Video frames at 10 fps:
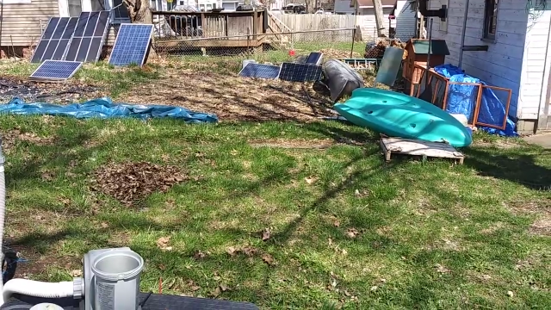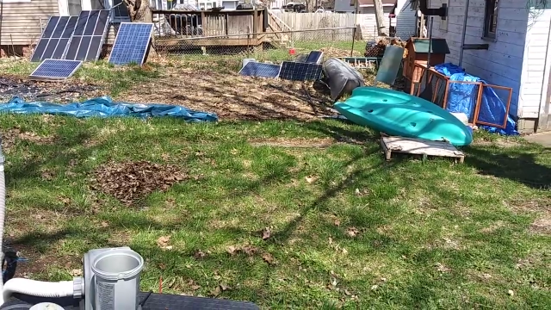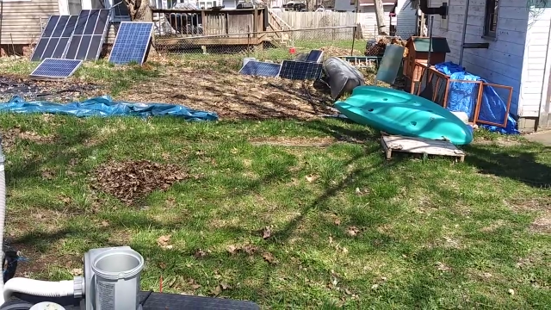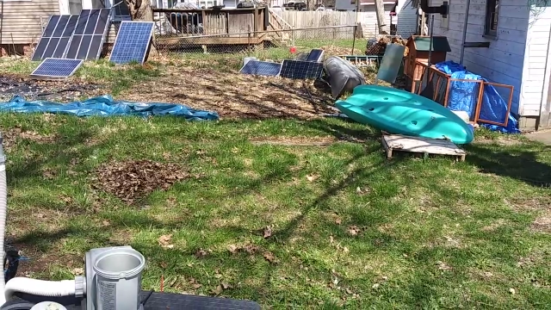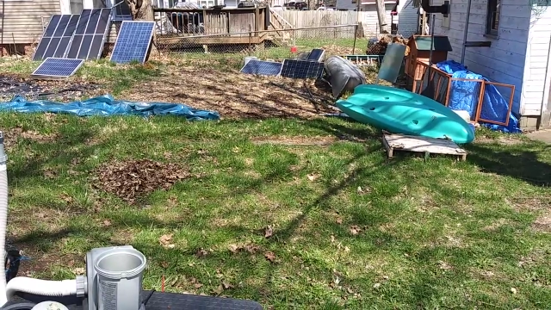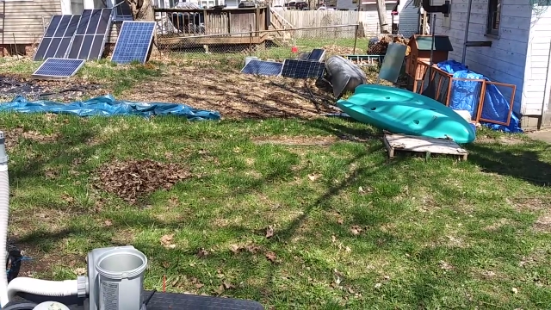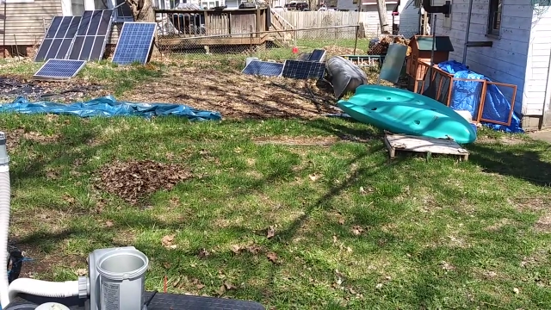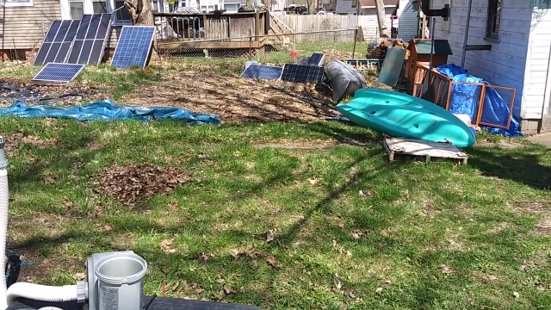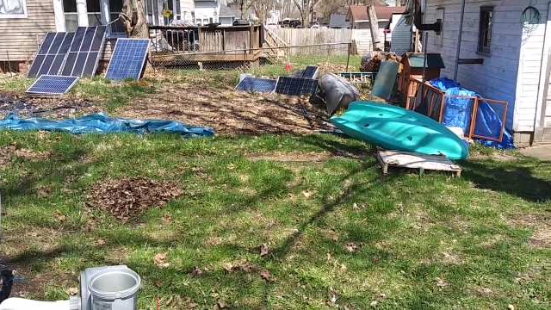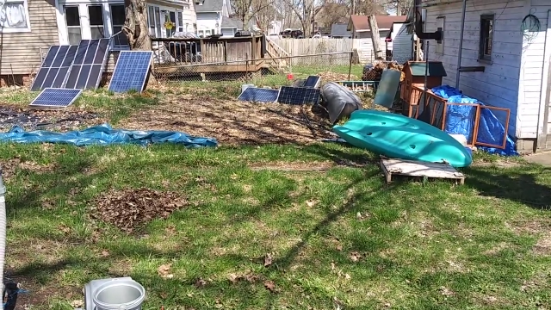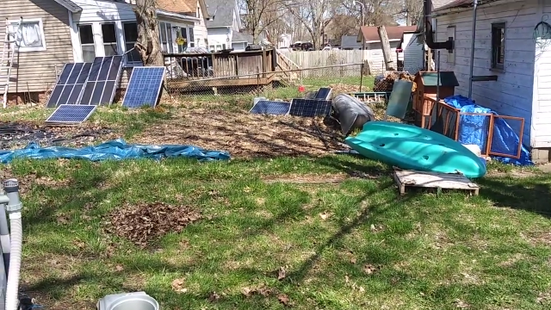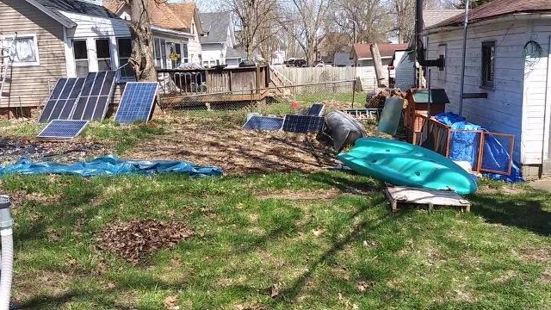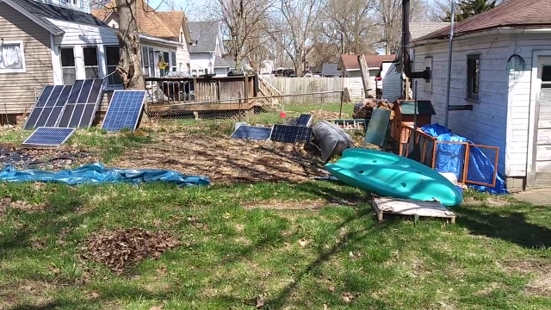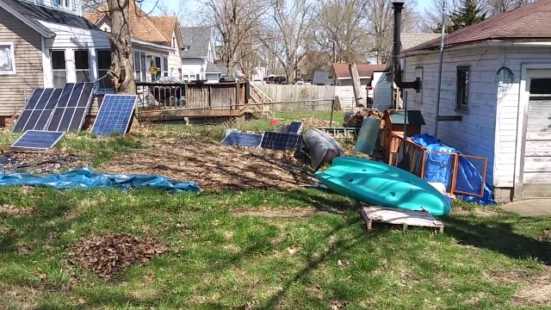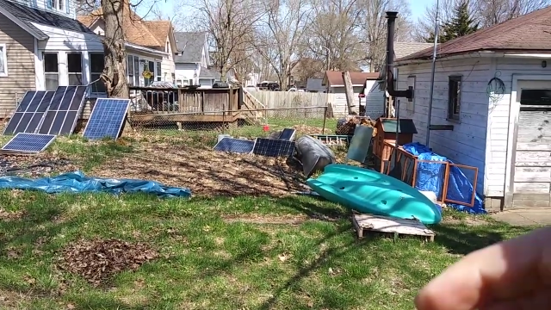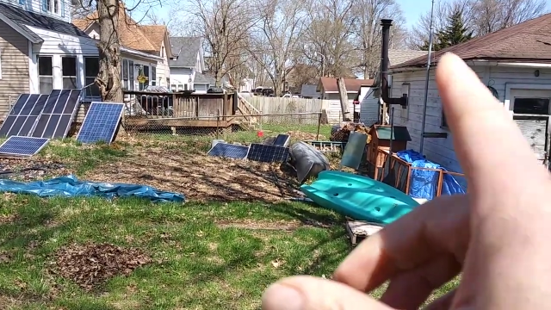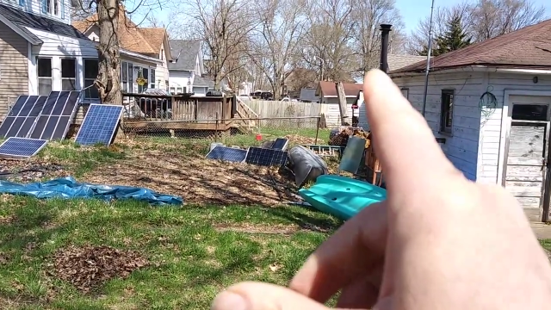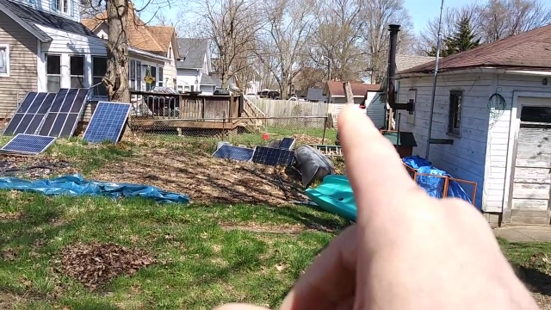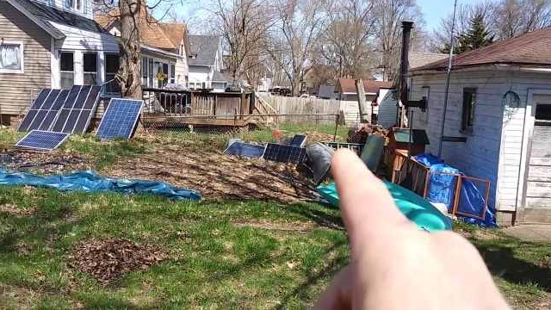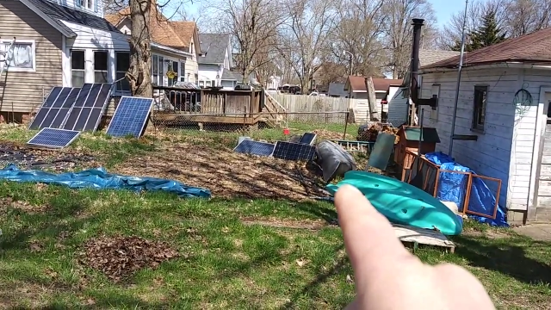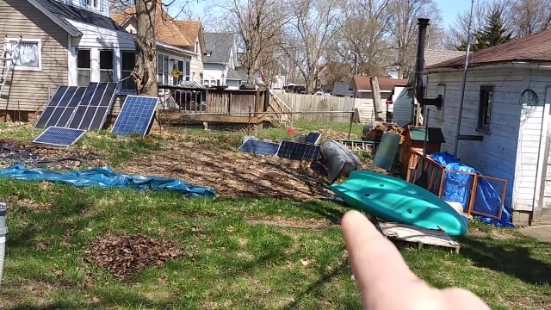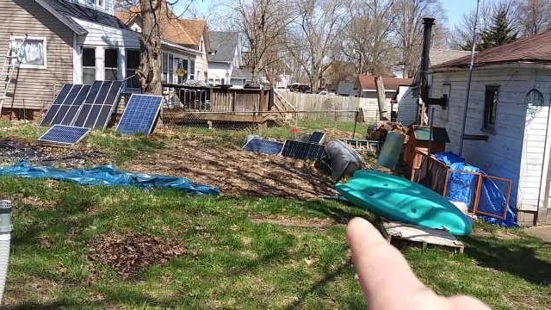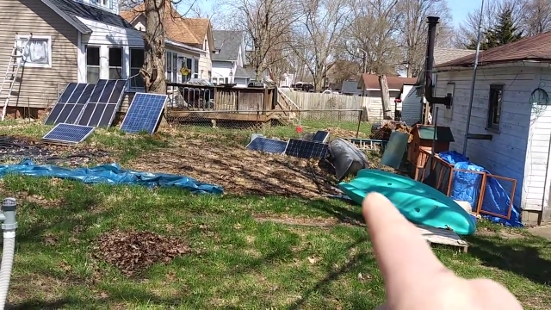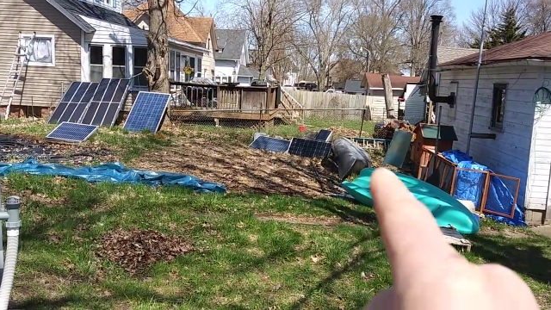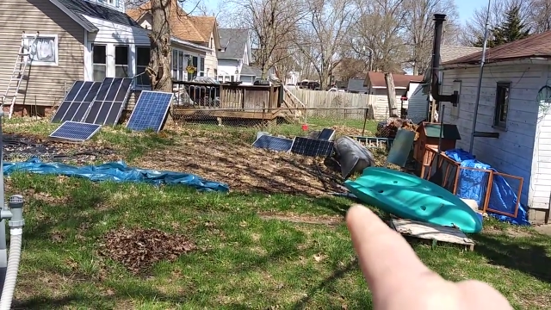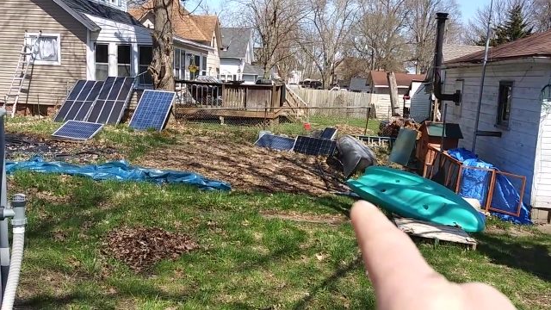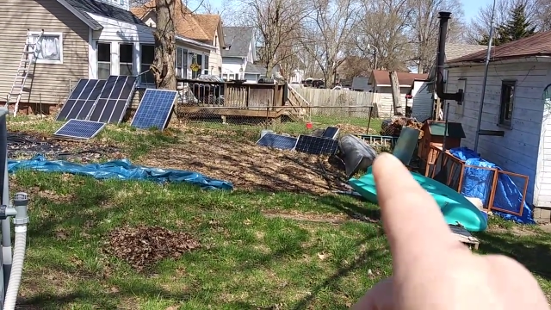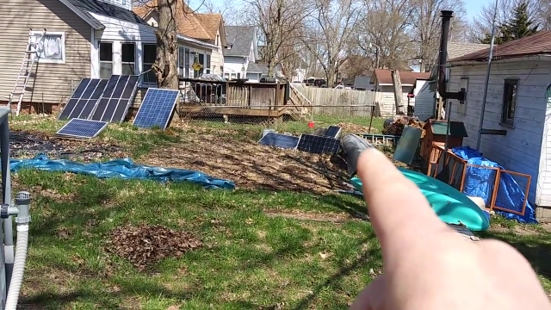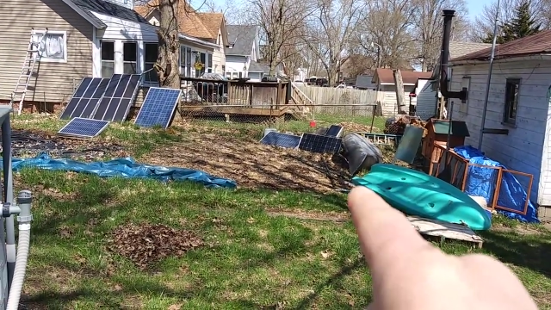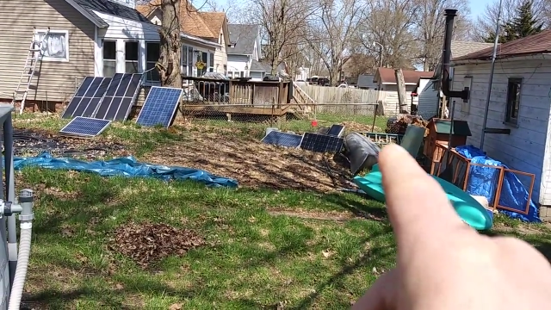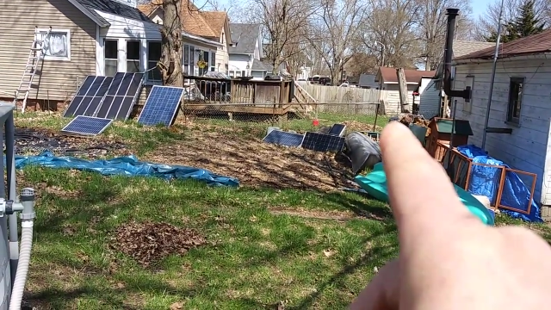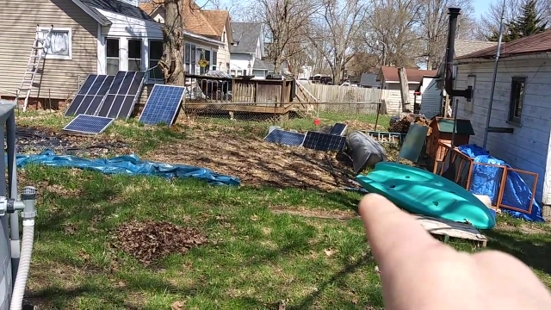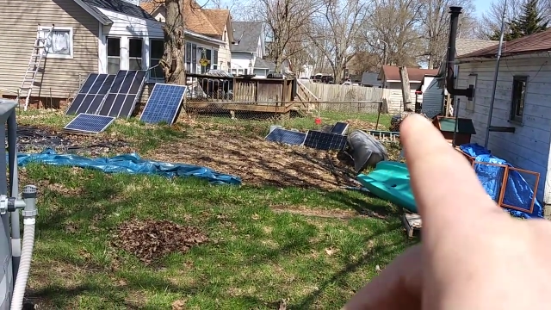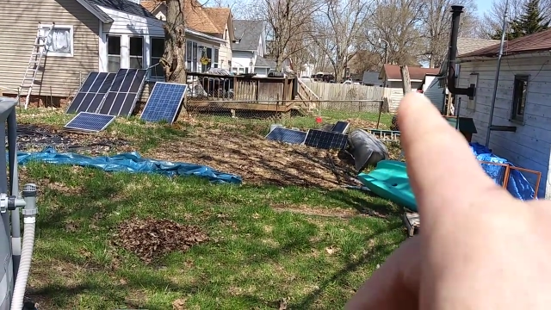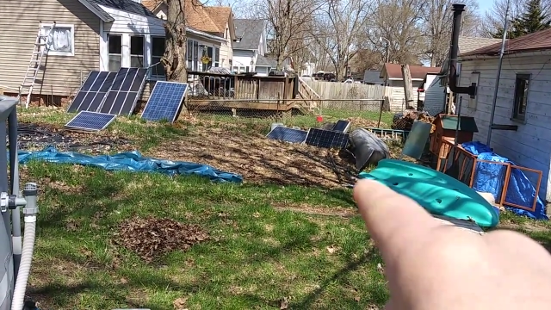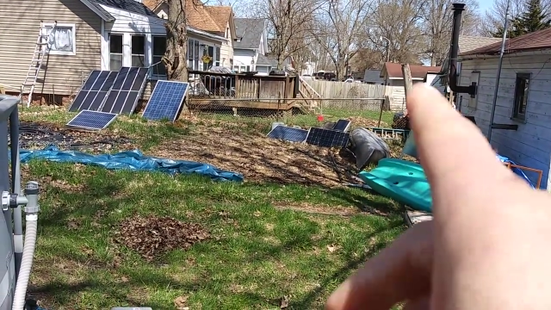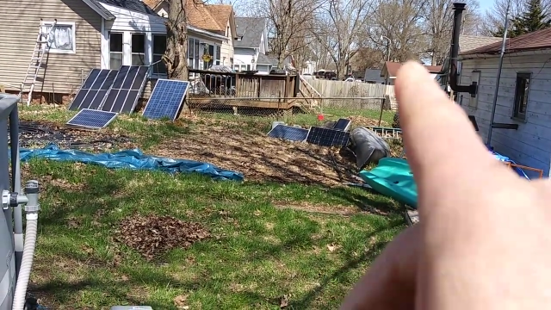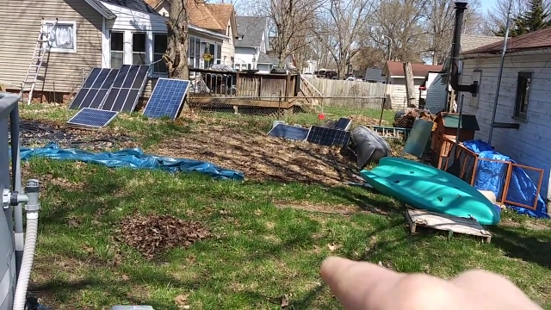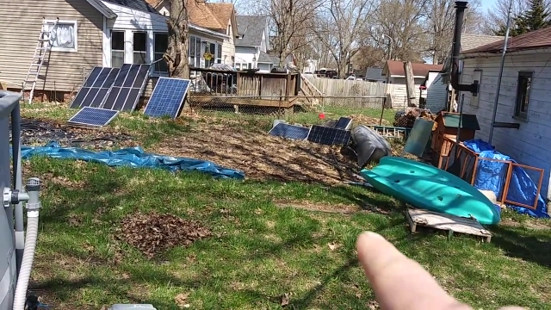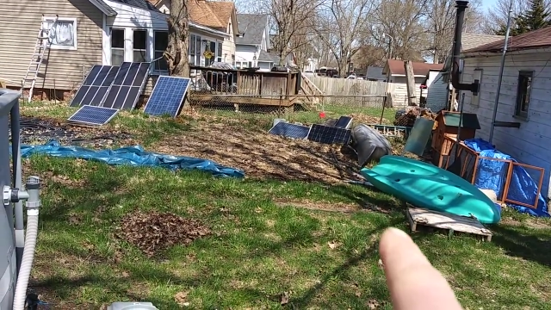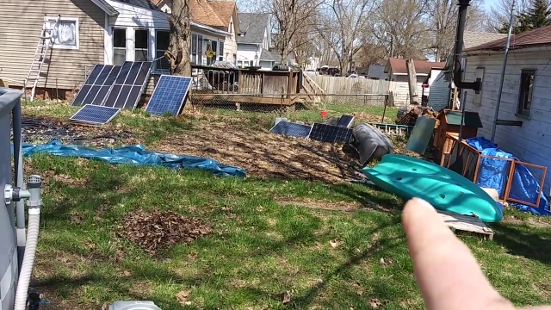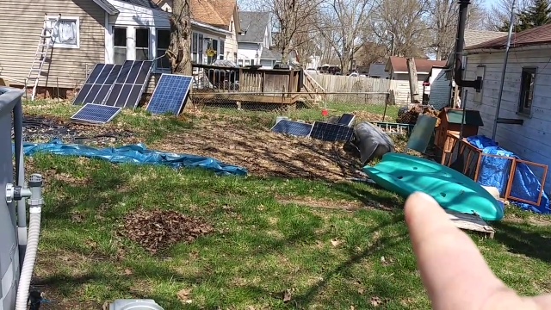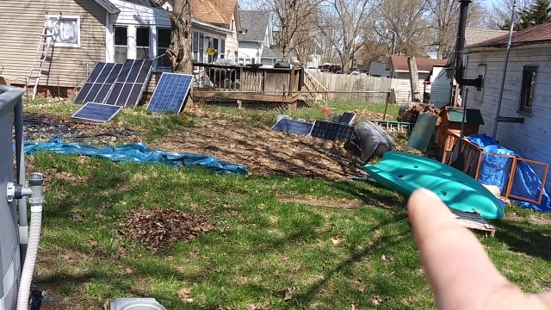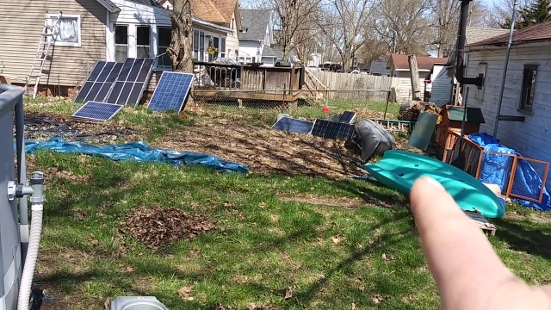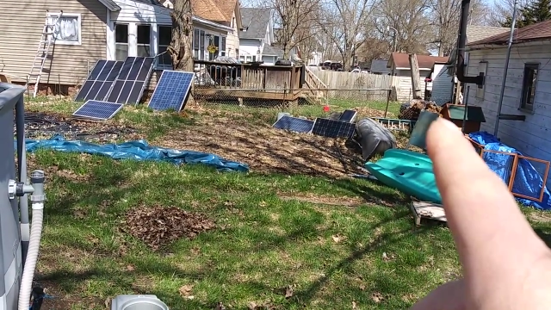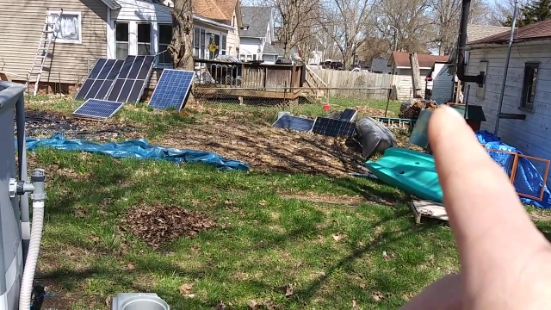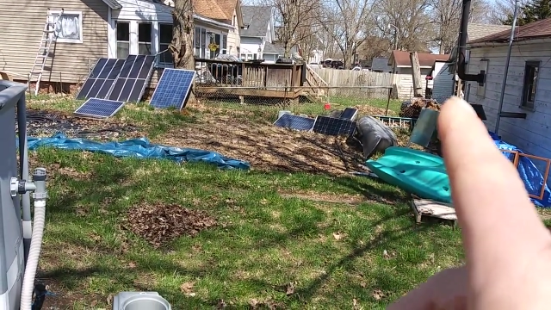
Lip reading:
Nobody's mouth can be seen.